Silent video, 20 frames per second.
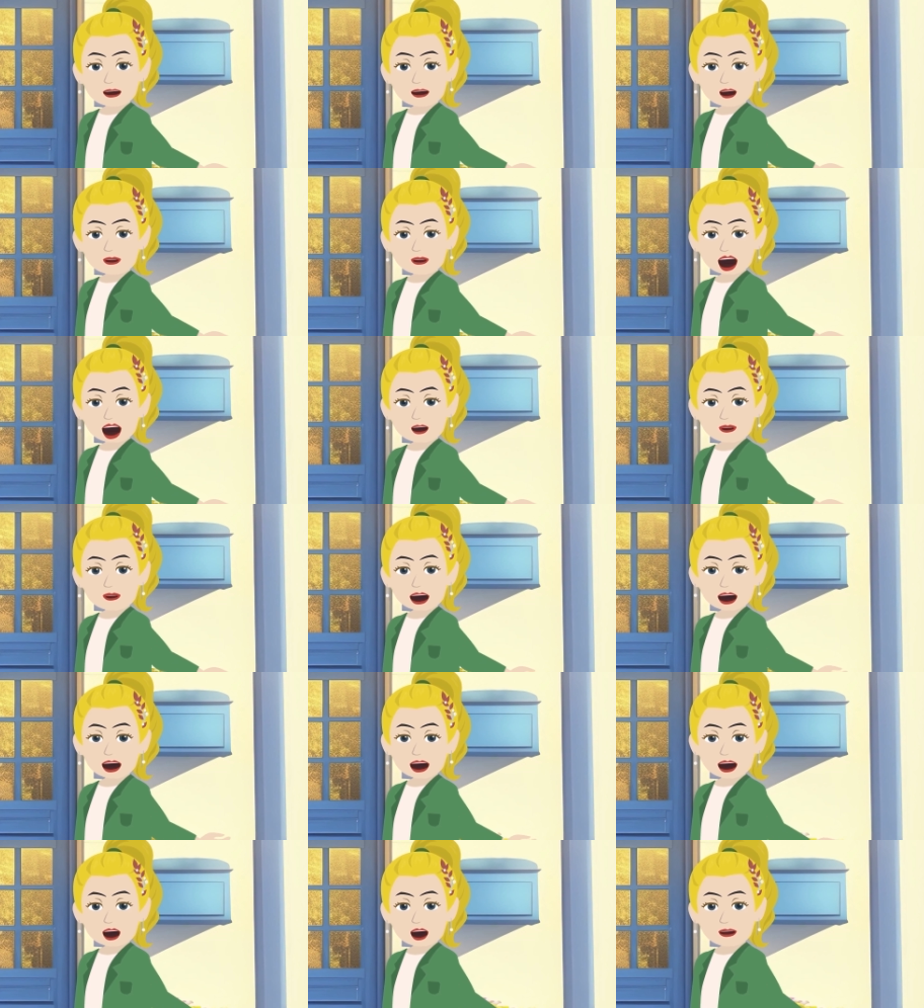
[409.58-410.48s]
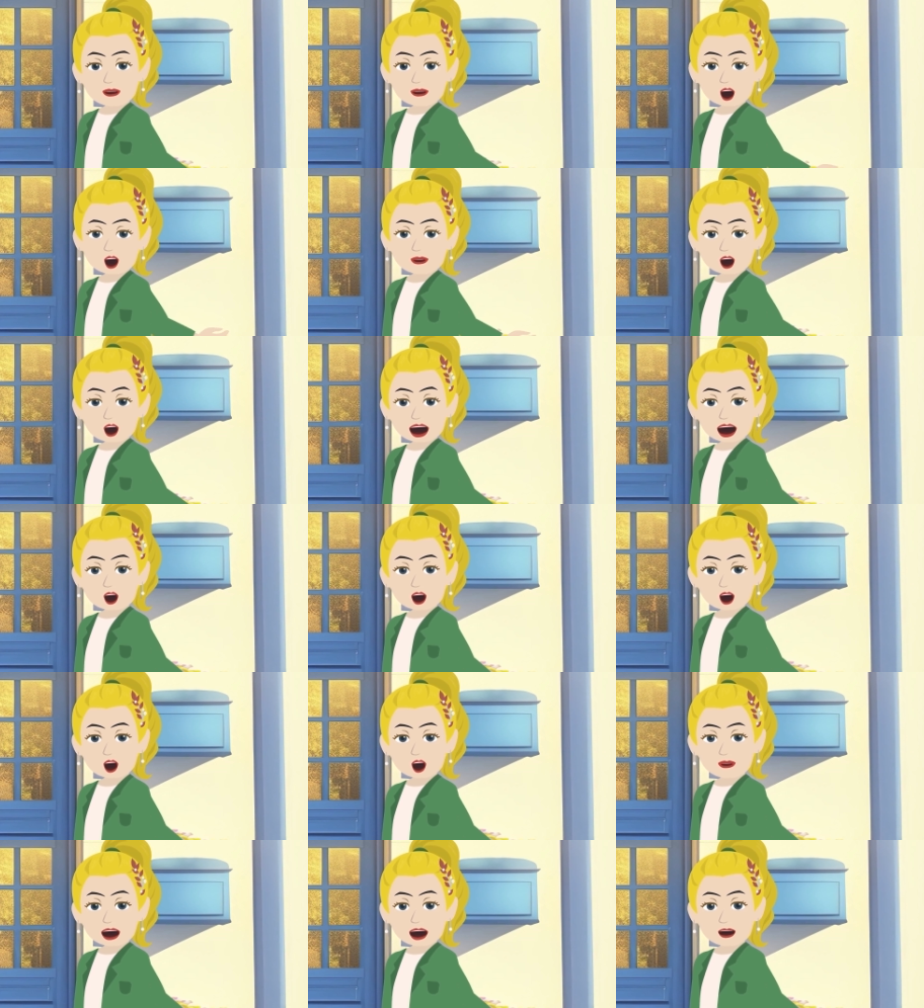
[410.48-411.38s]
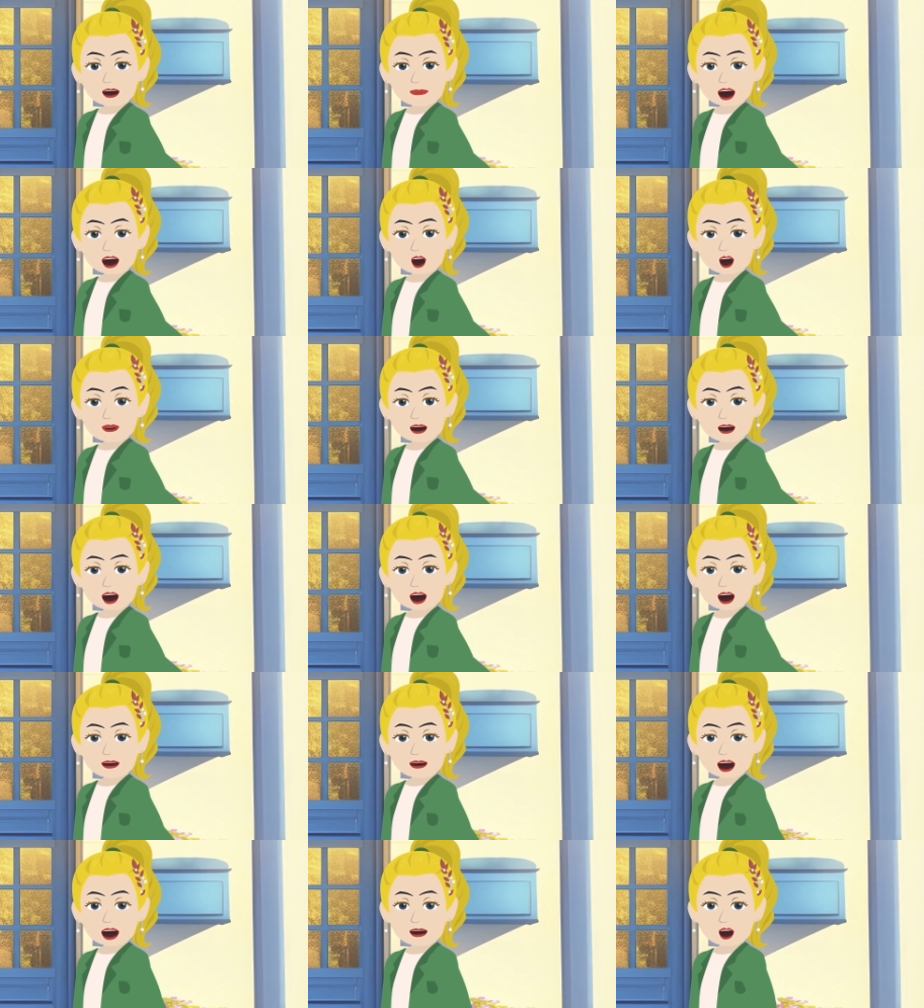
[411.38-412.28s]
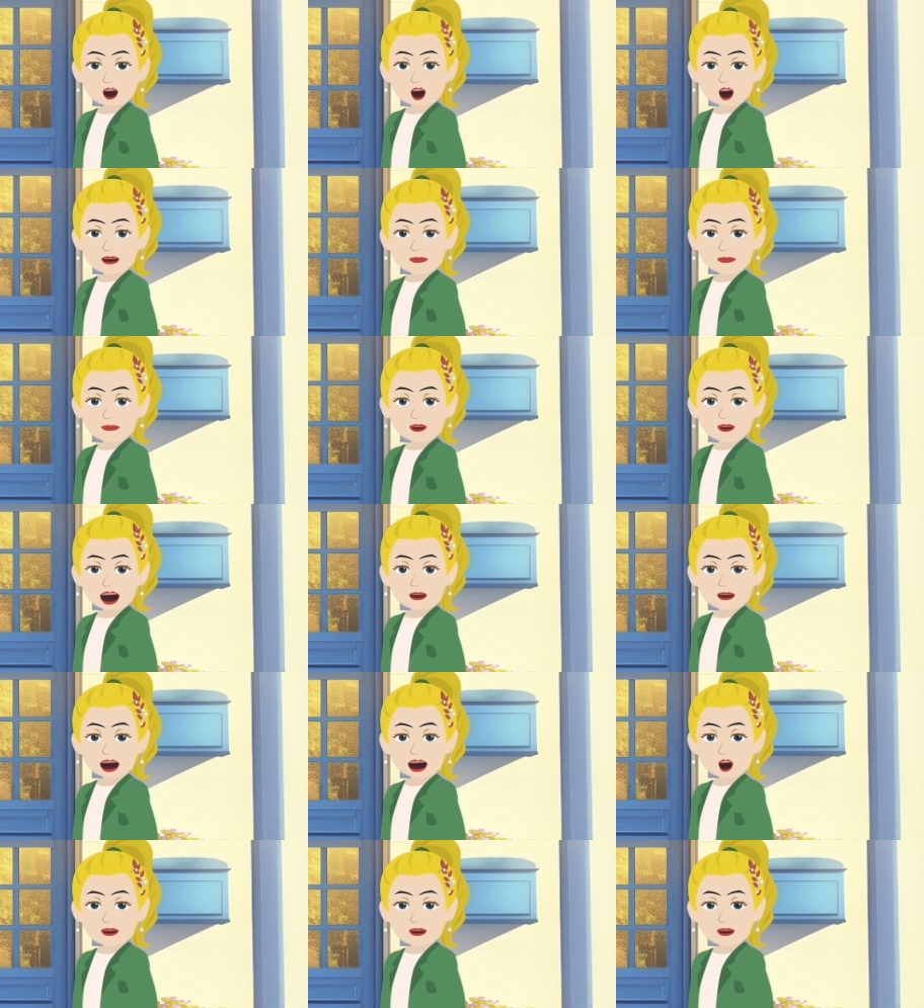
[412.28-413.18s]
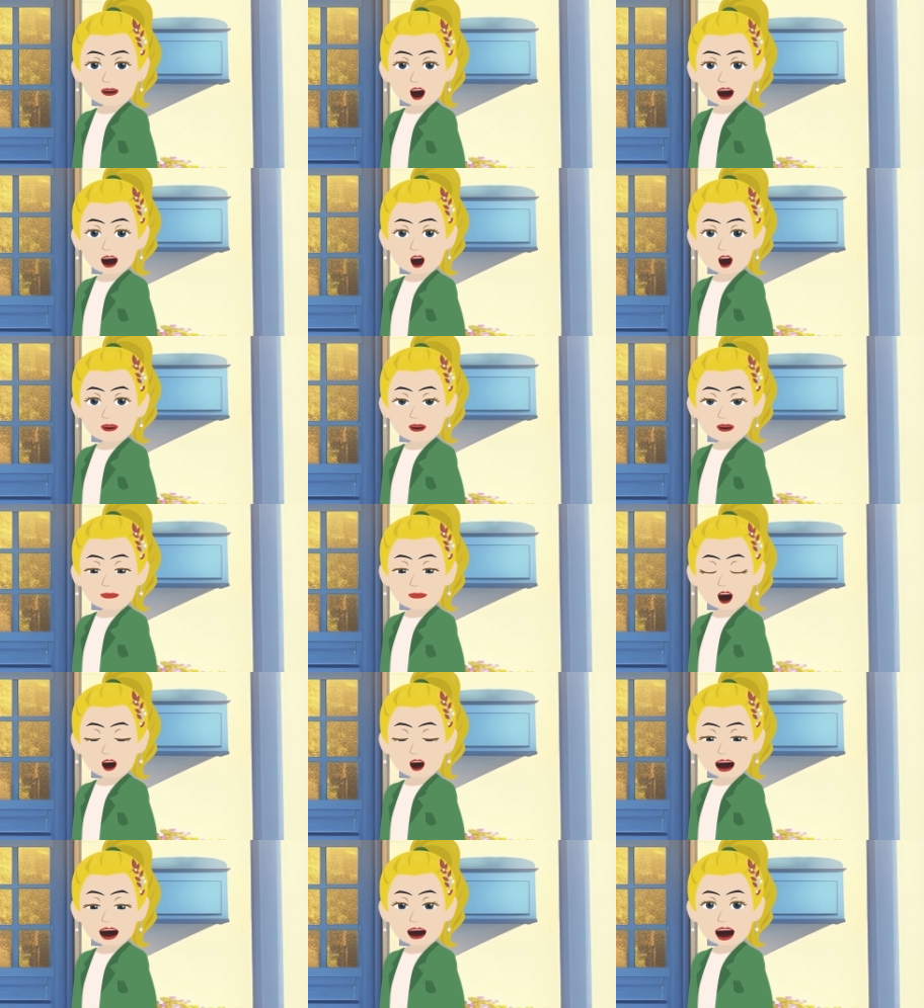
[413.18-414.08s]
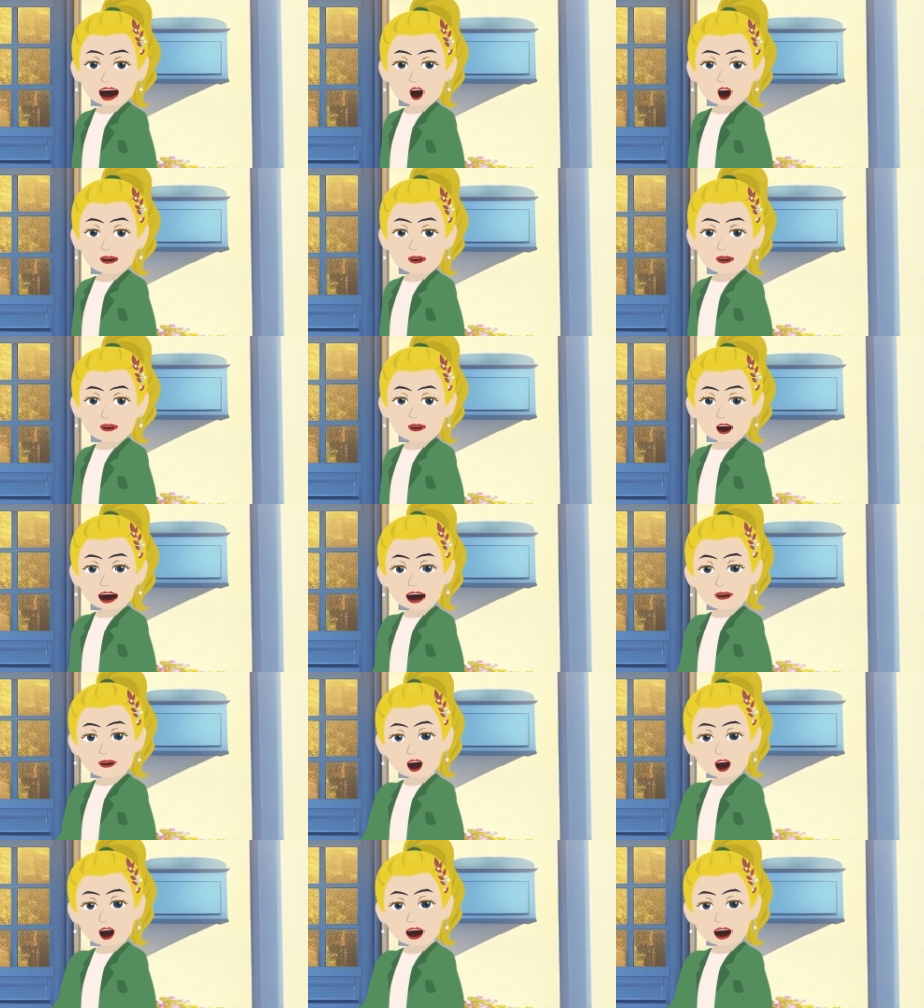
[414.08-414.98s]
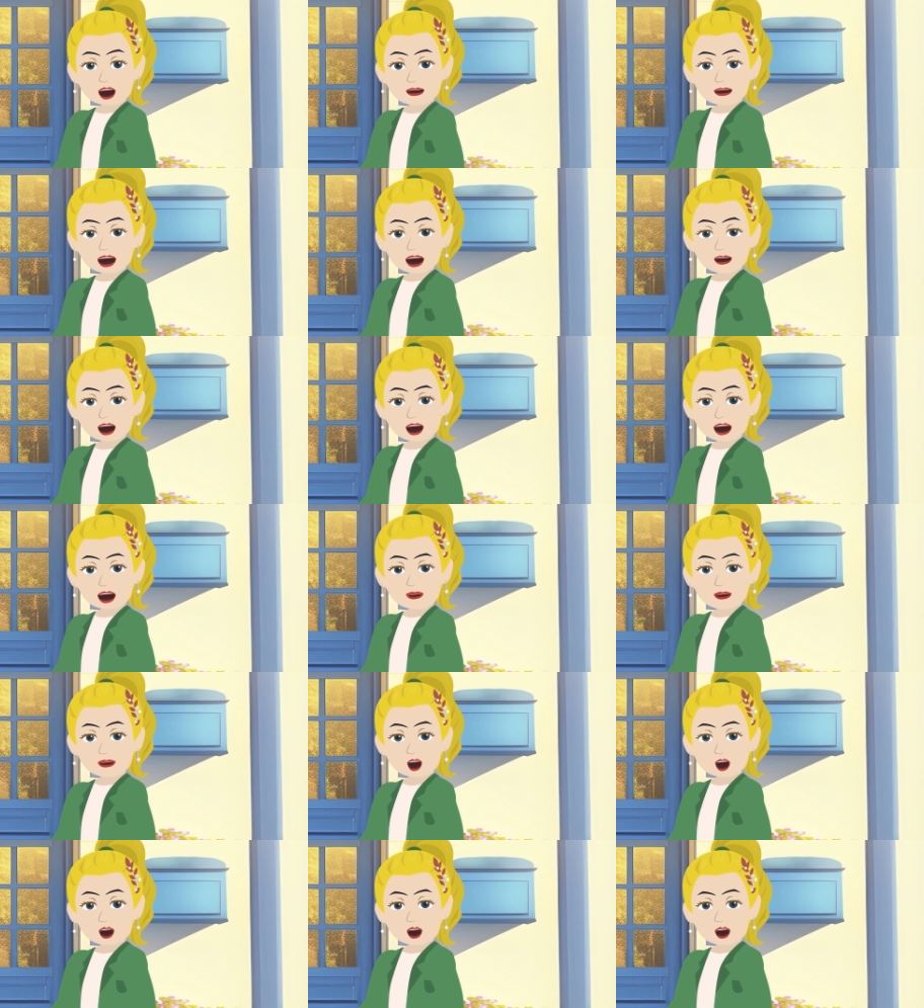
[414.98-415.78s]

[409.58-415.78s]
You can ask with your words, and sometimes you do, and sometimes the words are even a vibrational